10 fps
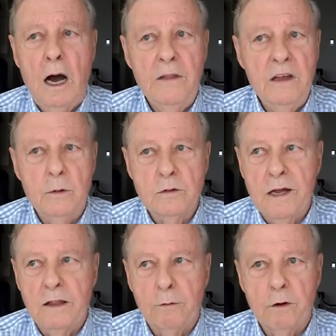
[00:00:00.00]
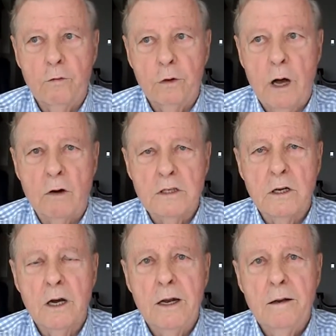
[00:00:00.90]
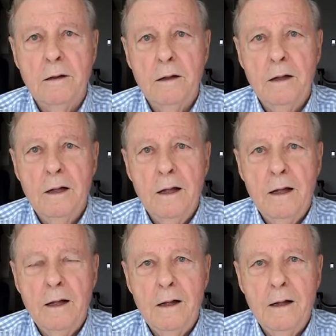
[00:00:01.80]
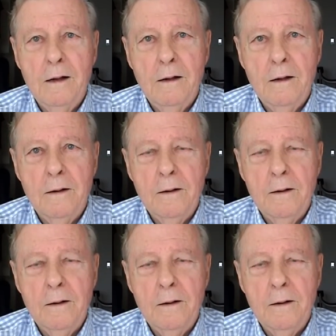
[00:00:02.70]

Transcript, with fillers: I think it was like three or four dollars a night where did you go?